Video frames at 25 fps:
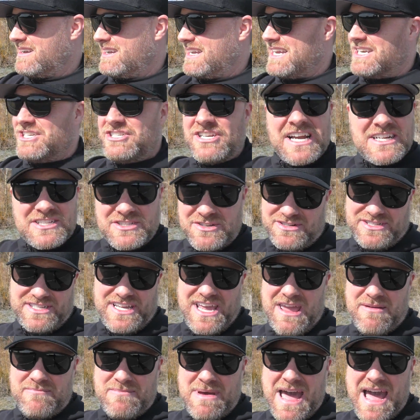Injectors
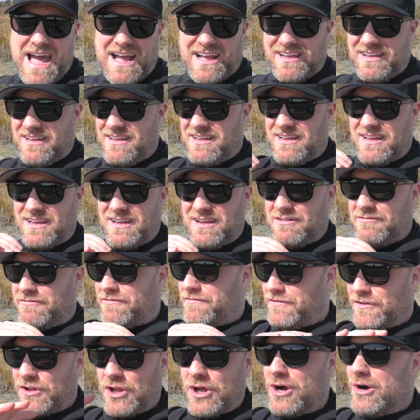came back,
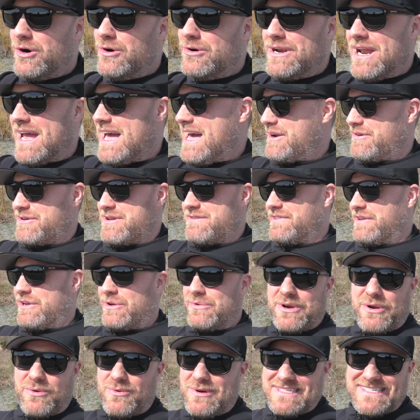flowed, I don't even know
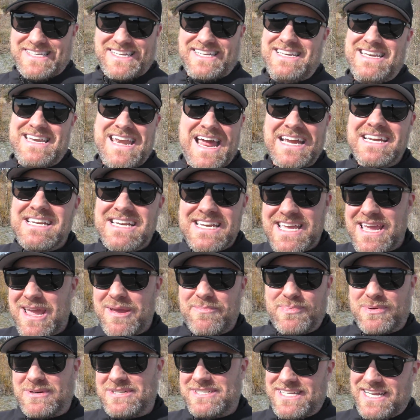what it was, like
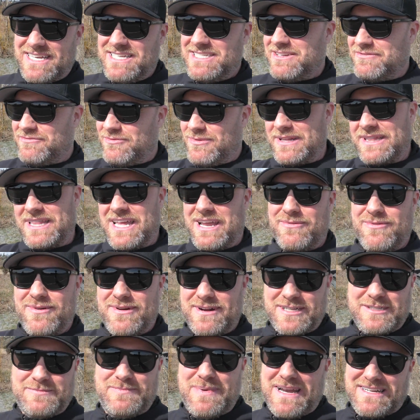98% of what they were
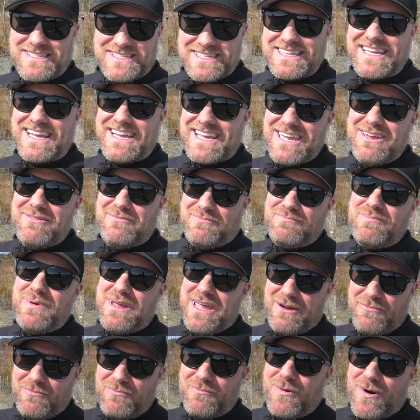expected. Like
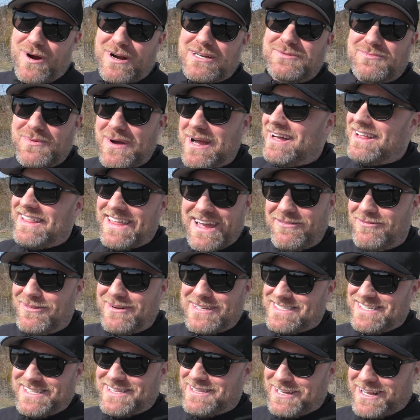it worked well, that
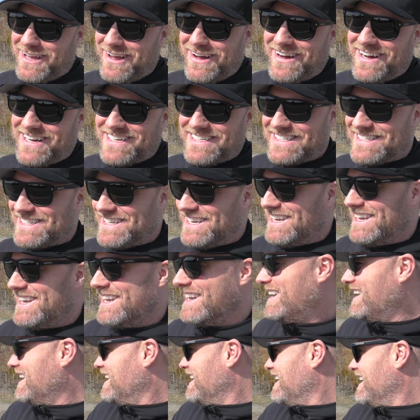wasn't the cause.
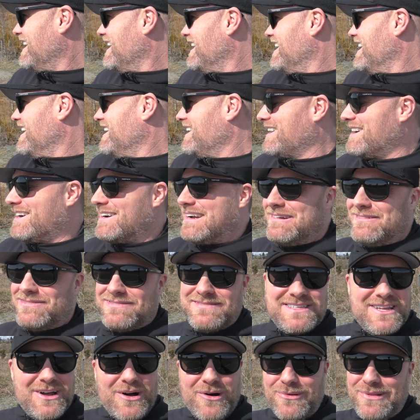
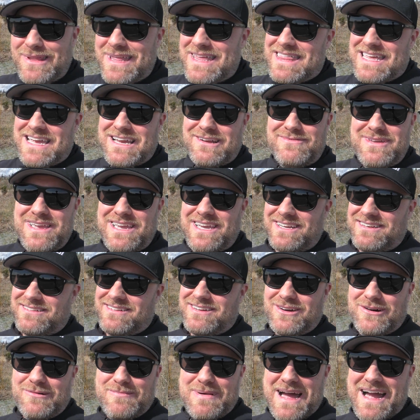The only thing we could
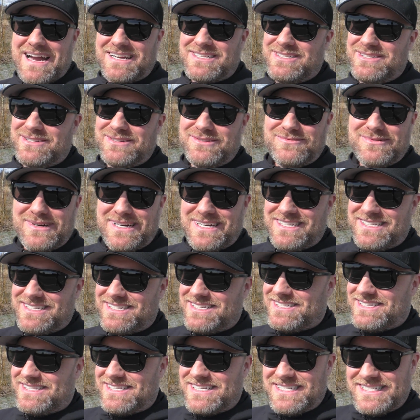go back to
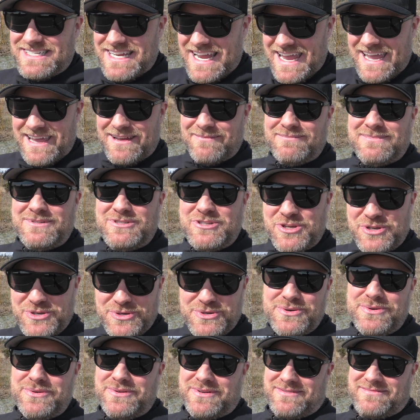was the damn
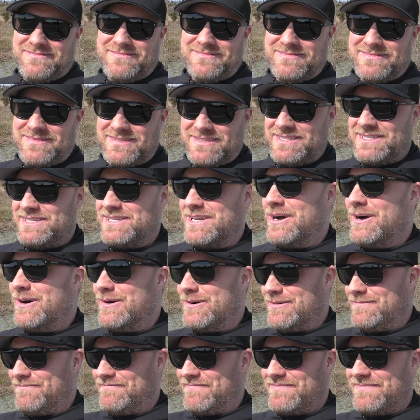tune.
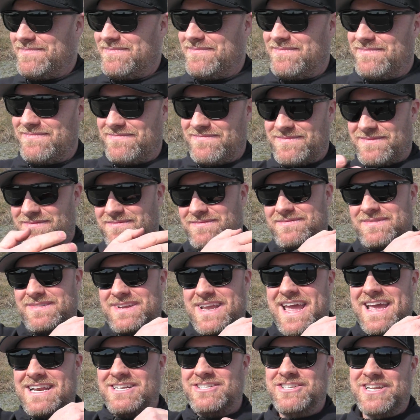So,
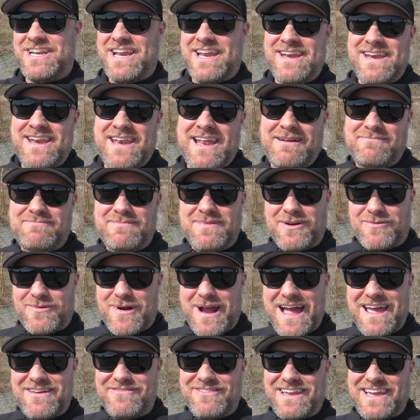engine ended up
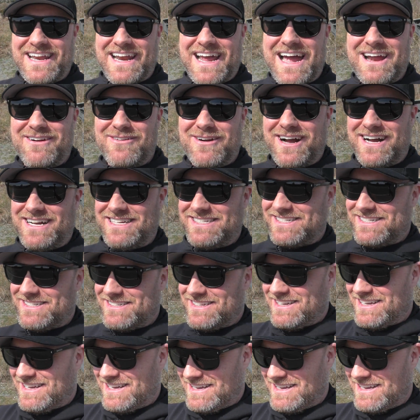arriving at Iroz.